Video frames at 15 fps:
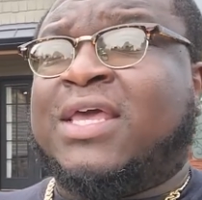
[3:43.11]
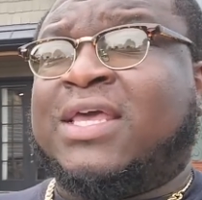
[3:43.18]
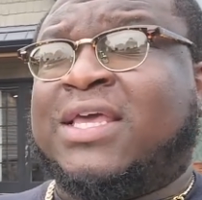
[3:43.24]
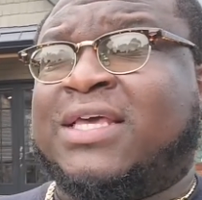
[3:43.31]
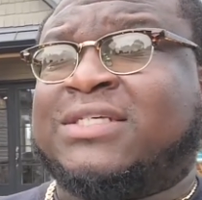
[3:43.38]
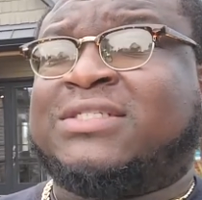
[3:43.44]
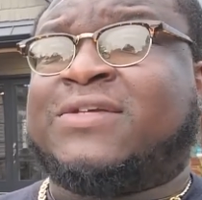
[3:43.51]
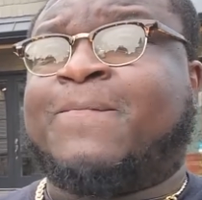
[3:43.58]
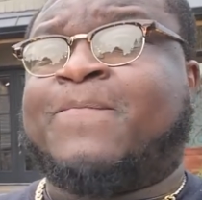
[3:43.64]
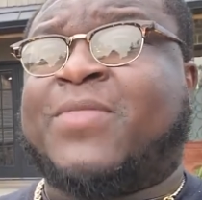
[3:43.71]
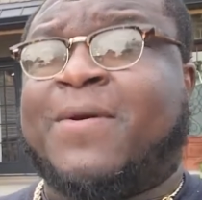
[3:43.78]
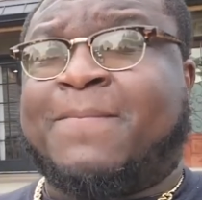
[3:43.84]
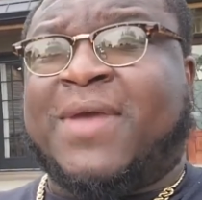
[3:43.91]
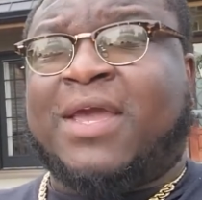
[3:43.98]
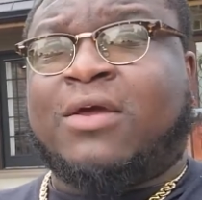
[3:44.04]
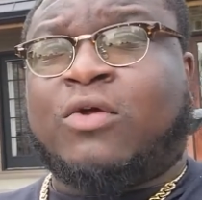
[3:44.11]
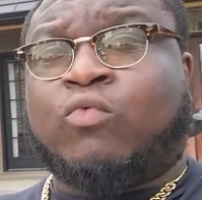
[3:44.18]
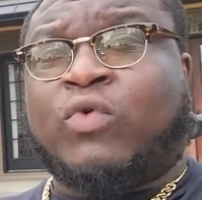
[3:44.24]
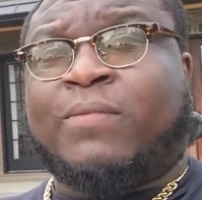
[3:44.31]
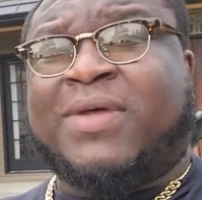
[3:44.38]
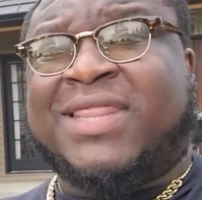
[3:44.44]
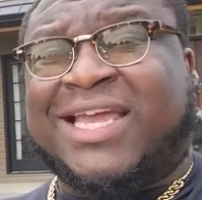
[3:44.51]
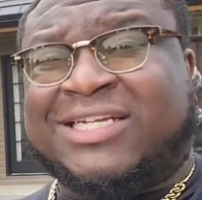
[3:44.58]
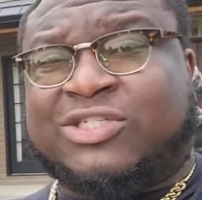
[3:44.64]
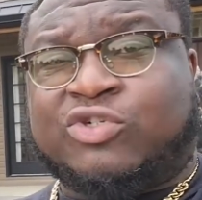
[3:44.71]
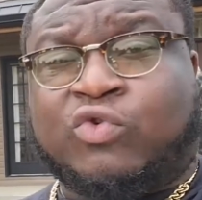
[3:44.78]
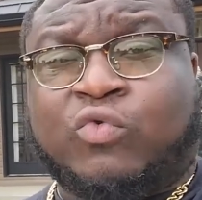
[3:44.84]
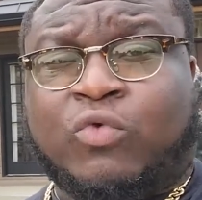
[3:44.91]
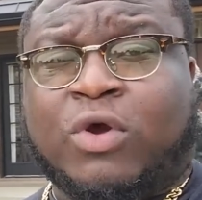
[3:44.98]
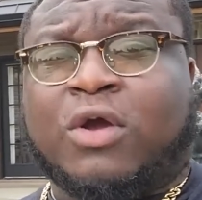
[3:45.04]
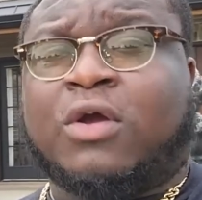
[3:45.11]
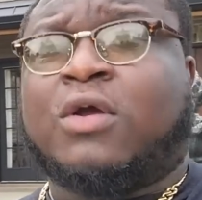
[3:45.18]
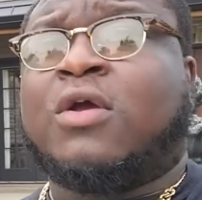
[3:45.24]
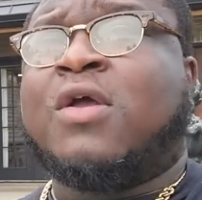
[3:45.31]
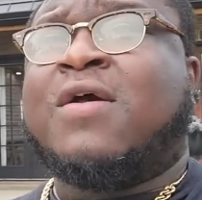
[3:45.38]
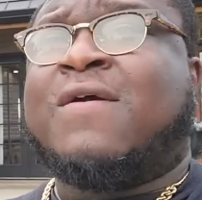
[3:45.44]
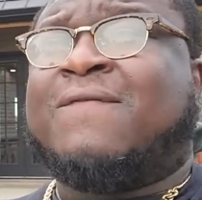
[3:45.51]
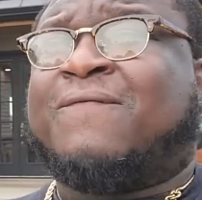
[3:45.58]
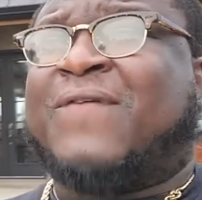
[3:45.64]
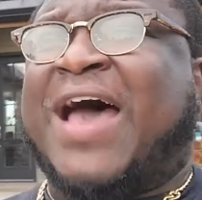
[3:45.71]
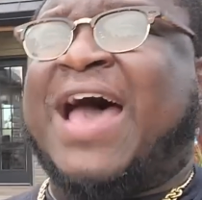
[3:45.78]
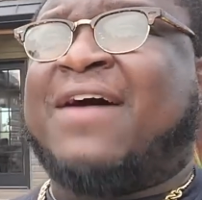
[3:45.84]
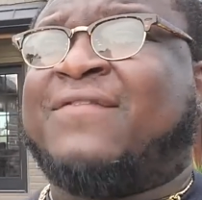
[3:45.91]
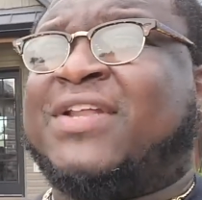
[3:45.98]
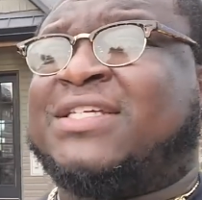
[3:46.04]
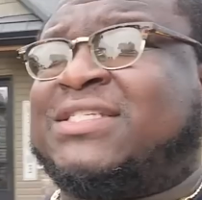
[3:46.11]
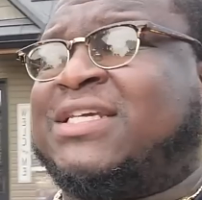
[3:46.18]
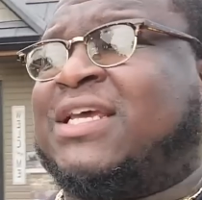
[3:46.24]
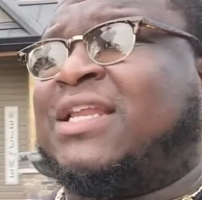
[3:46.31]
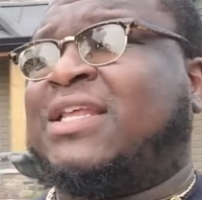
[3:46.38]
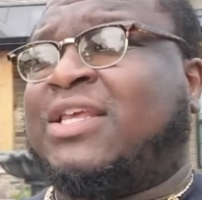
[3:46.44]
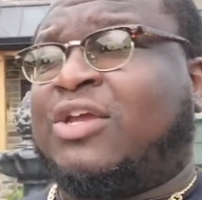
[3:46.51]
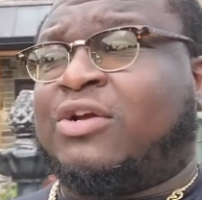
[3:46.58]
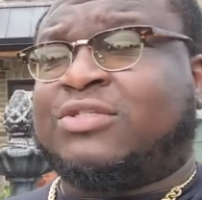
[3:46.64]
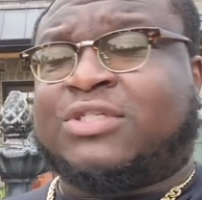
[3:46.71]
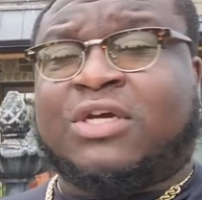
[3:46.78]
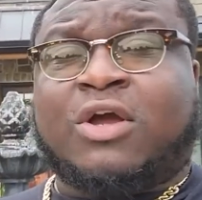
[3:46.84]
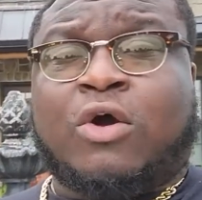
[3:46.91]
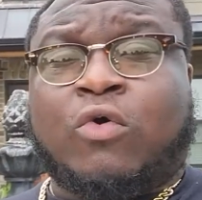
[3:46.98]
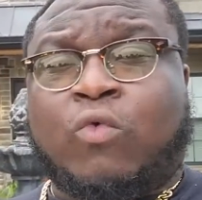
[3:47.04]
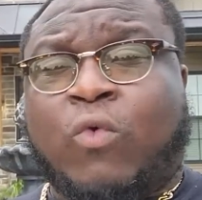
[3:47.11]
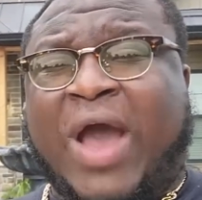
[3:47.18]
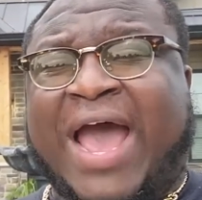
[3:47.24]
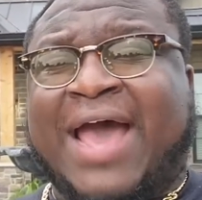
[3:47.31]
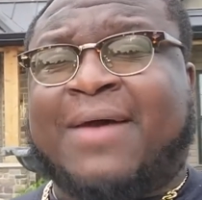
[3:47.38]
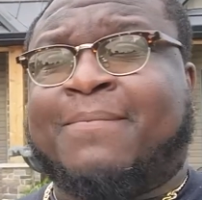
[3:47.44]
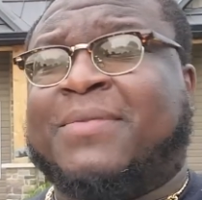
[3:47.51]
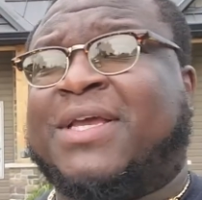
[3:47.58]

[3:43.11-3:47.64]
is the man or woman that you were five to 10 years ago. Why?